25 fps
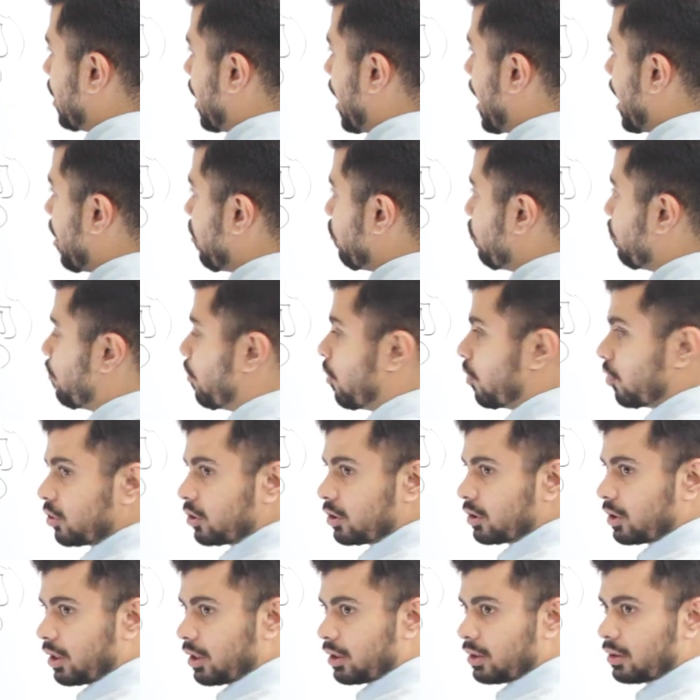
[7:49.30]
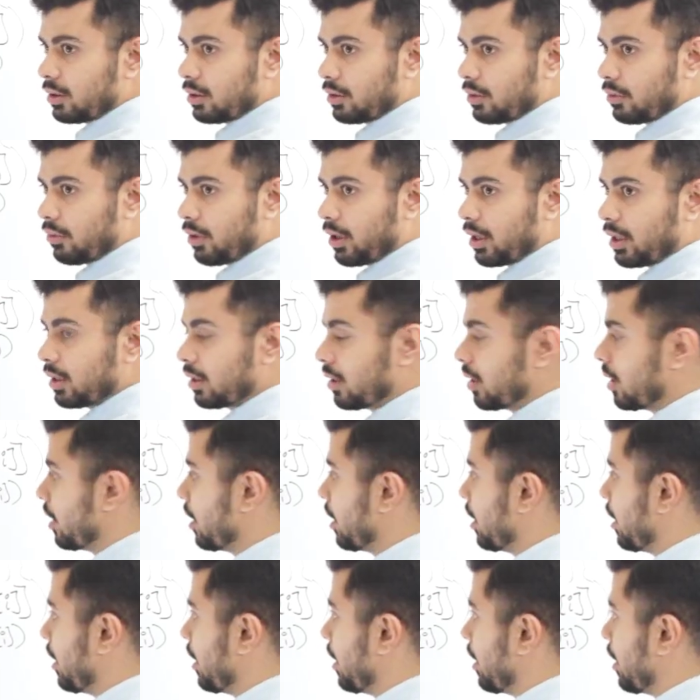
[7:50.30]
I have pushed it, right?
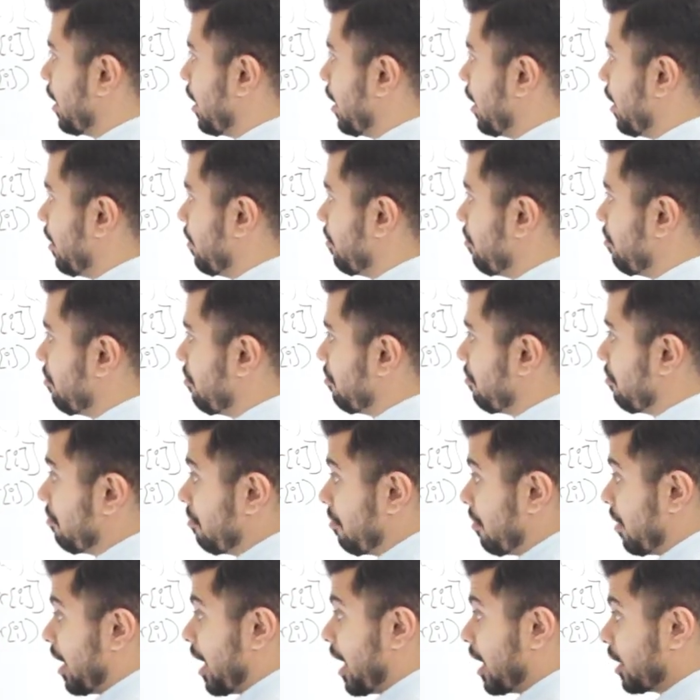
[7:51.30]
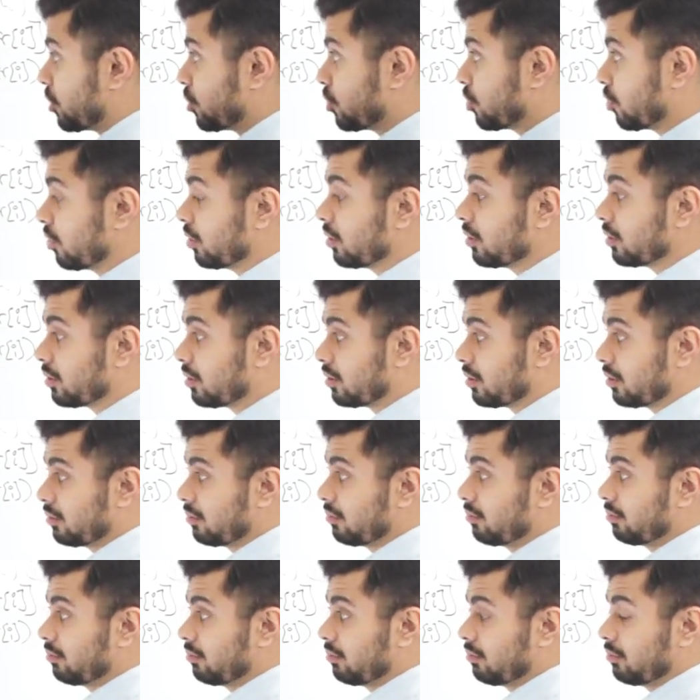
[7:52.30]
And I shouldn't
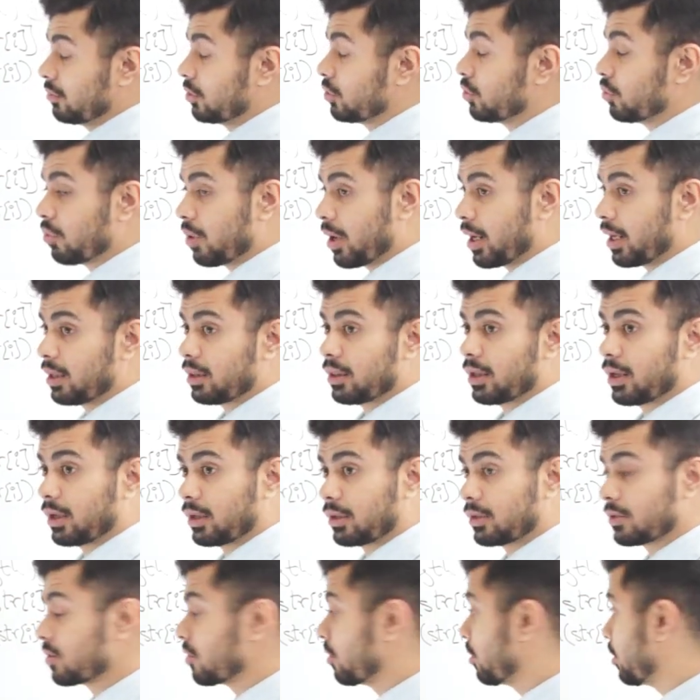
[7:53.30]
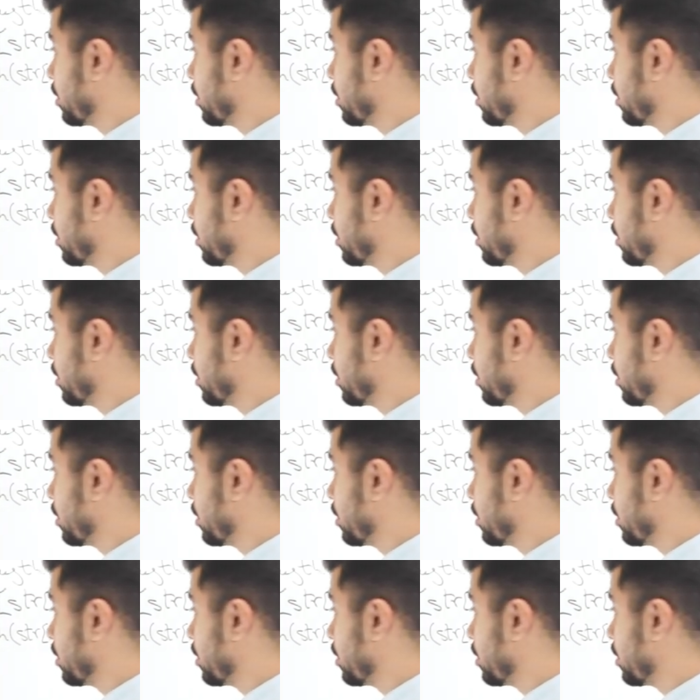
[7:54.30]
do anything. So